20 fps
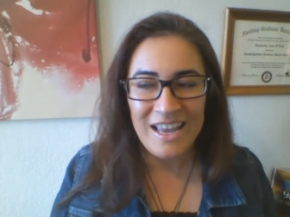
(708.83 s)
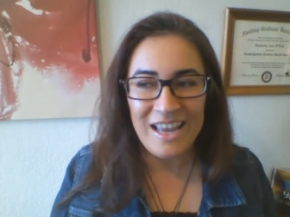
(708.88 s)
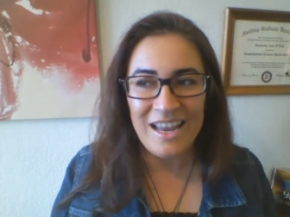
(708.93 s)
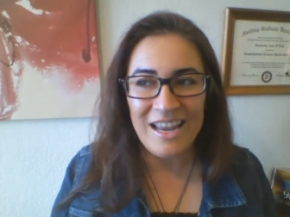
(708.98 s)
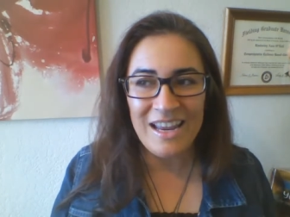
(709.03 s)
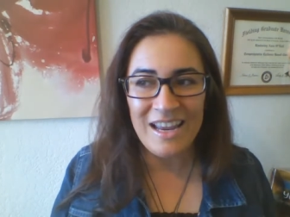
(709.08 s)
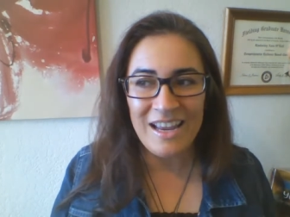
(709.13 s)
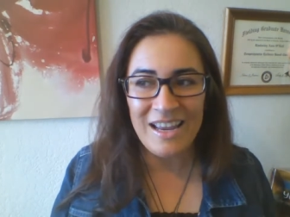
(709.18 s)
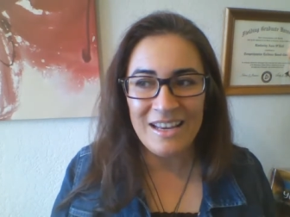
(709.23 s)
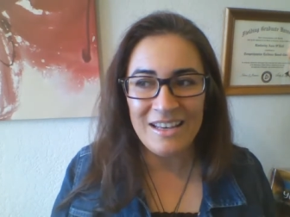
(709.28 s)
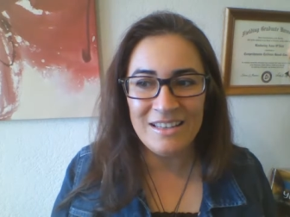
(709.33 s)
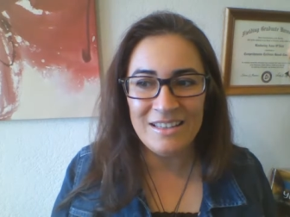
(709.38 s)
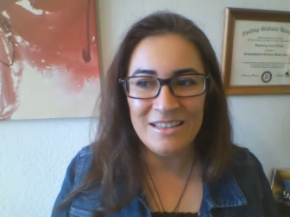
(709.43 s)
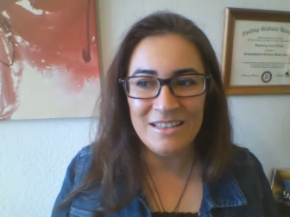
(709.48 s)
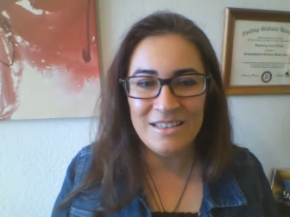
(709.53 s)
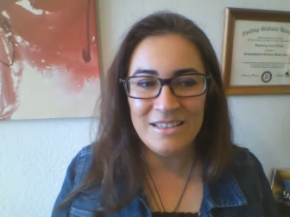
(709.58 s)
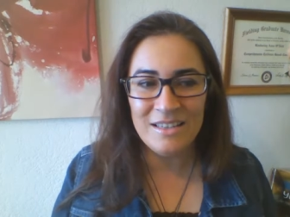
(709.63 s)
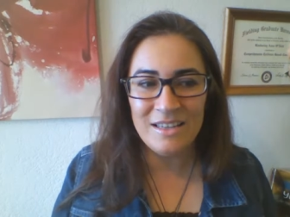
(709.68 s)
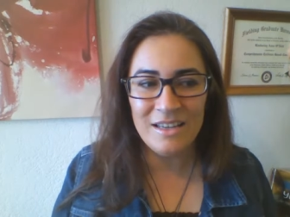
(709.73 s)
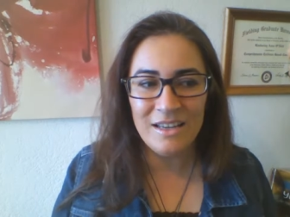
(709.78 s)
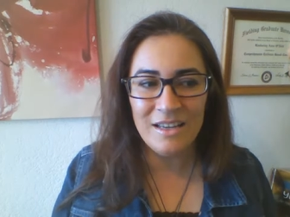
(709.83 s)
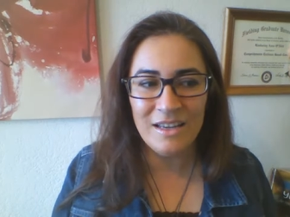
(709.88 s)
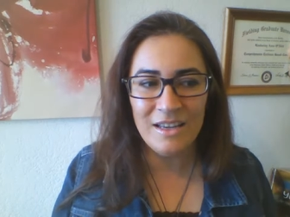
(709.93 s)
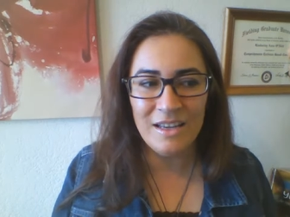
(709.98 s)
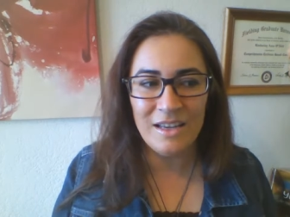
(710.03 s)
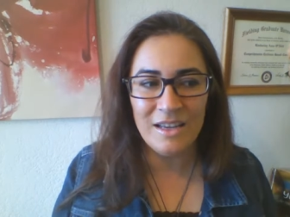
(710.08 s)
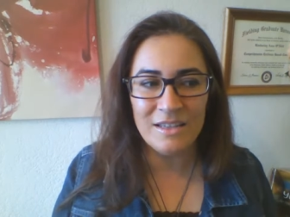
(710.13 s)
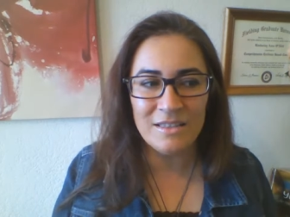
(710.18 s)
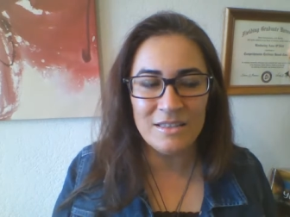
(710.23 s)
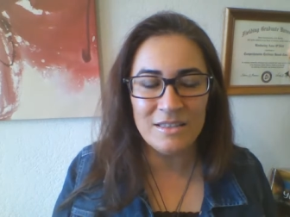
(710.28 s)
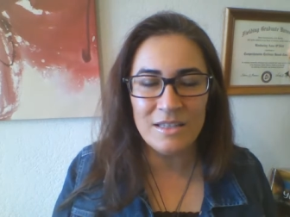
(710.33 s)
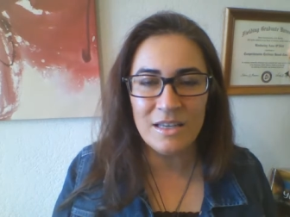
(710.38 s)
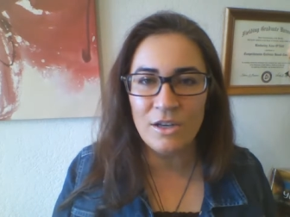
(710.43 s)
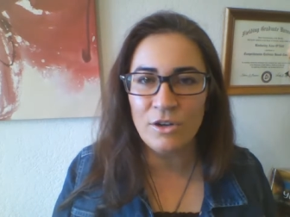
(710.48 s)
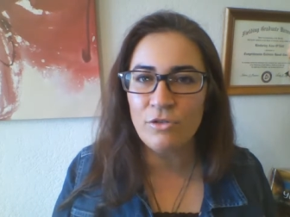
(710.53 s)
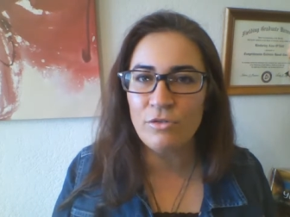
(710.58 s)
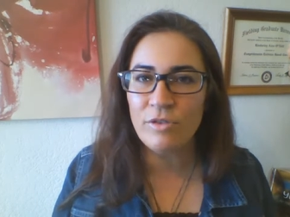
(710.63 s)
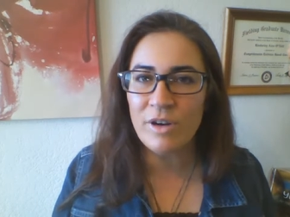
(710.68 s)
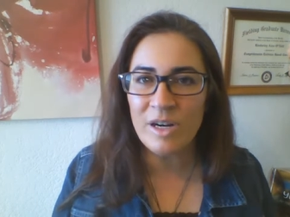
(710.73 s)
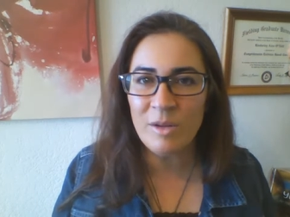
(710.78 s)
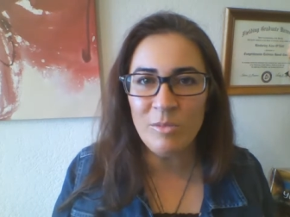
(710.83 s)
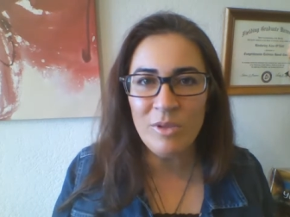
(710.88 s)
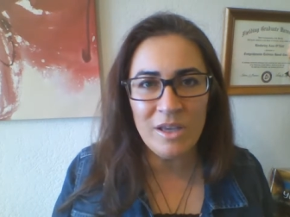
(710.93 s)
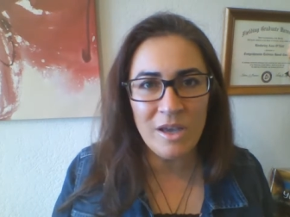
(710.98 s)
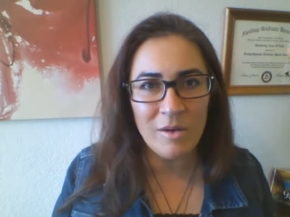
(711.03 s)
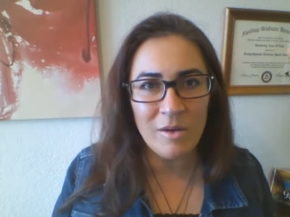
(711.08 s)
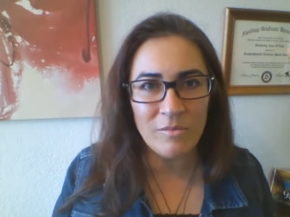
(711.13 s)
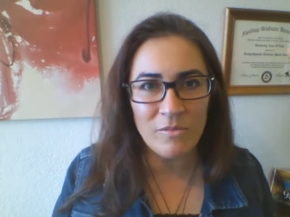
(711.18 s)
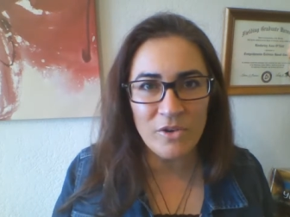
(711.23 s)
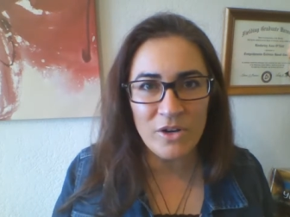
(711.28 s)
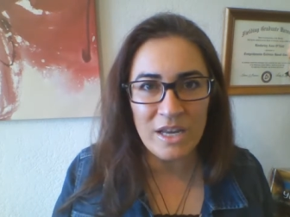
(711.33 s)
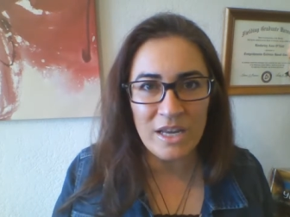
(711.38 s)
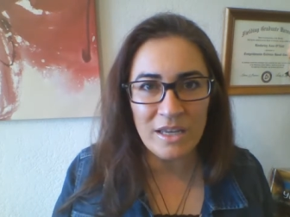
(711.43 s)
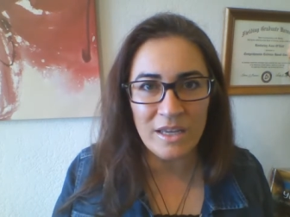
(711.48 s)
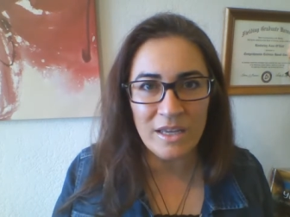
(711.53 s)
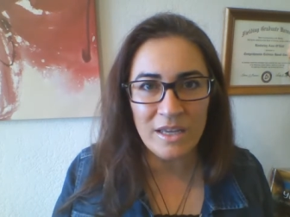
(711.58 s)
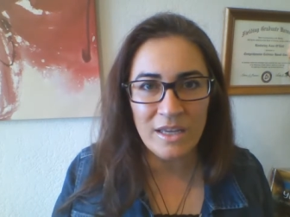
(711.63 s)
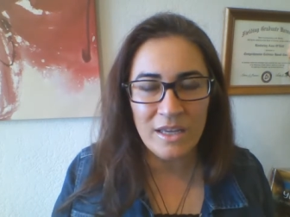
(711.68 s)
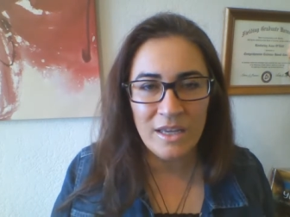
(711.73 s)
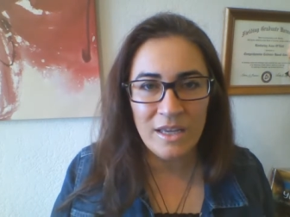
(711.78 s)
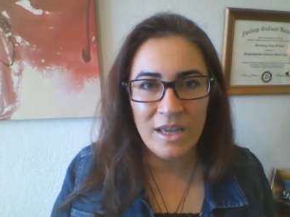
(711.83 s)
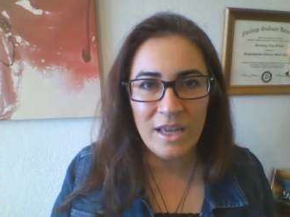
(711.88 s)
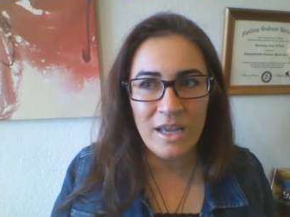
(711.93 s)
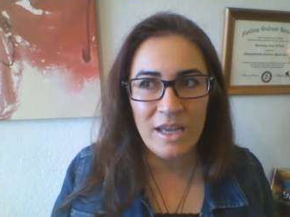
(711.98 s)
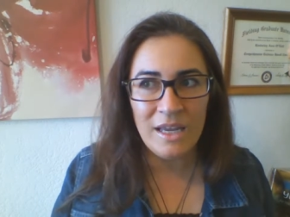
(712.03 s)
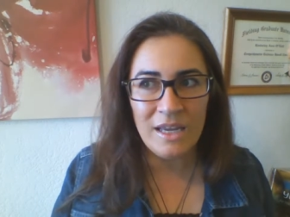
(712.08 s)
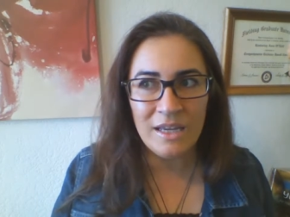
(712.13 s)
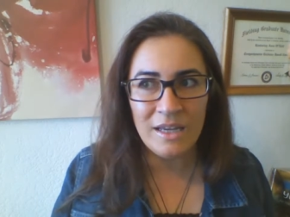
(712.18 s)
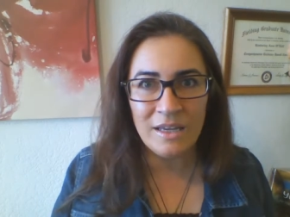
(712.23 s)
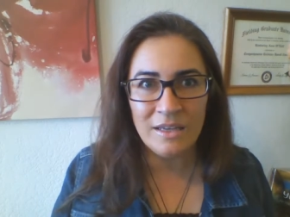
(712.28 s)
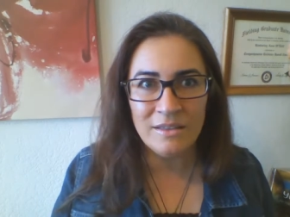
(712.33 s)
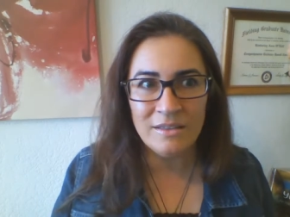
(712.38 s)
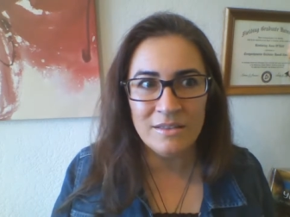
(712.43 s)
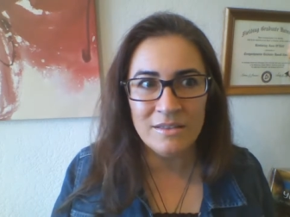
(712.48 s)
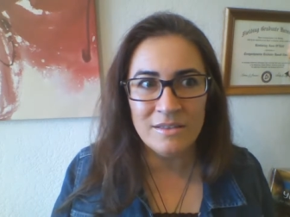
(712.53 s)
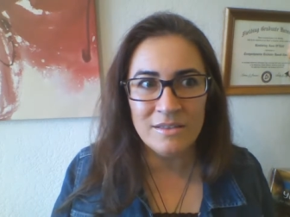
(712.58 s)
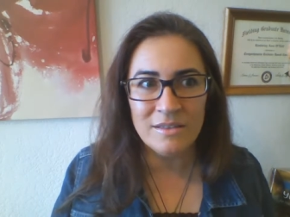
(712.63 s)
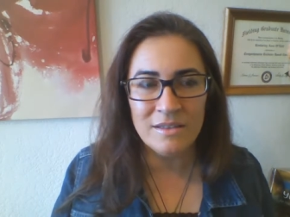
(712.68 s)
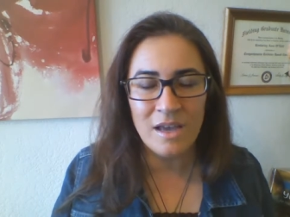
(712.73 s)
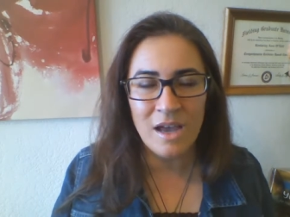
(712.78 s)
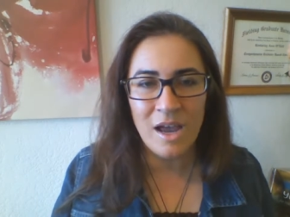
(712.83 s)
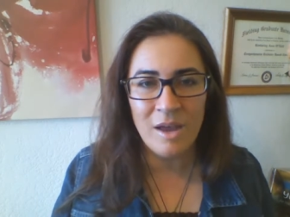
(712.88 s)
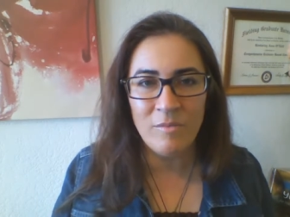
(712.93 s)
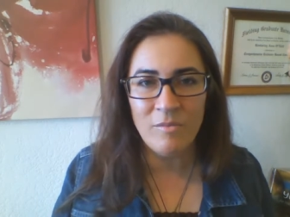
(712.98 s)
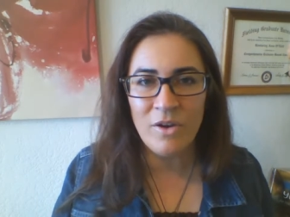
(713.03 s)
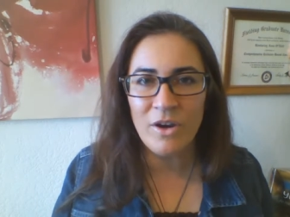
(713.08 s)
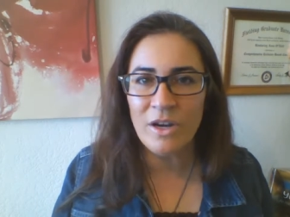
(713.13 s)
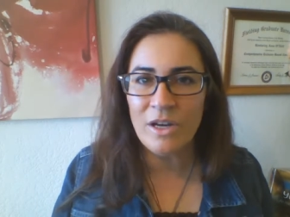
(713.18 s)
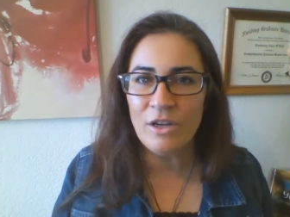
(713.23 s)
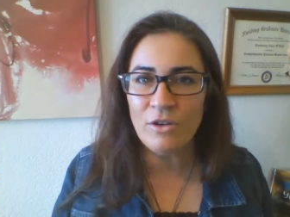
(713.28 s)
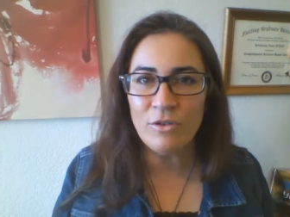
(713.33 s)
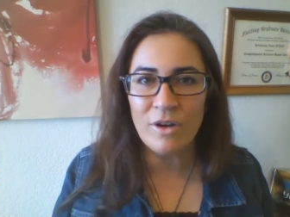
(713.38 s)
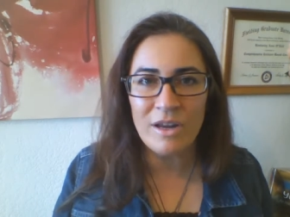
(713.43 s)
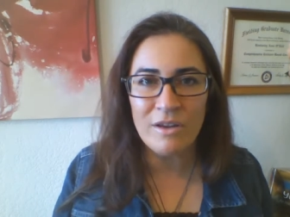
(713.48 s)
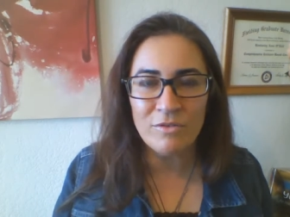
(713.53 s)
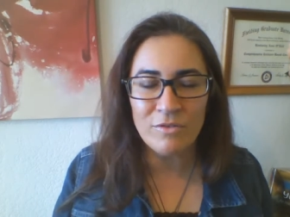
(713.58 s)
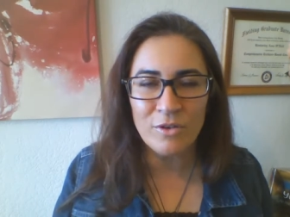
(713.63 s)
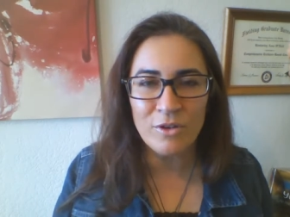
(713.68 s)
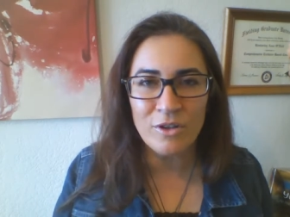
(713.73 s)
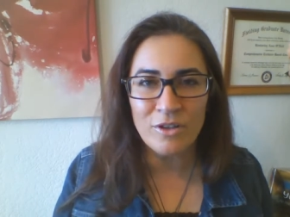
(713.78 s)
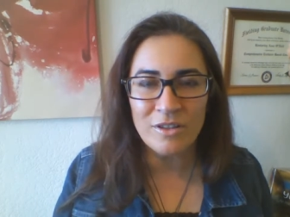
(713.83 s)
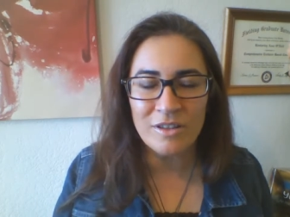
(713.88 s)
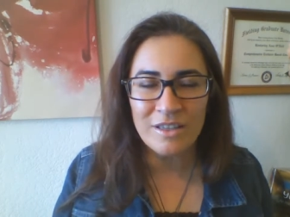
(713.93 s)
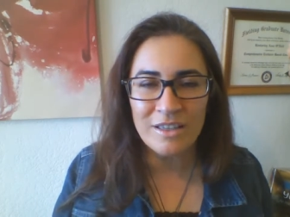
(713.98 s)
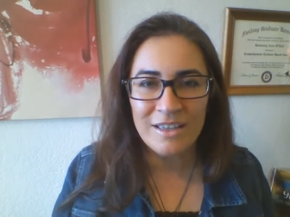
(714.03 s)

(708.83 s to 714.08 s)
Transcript: And it's incredibly comforting, and I'm very grateful.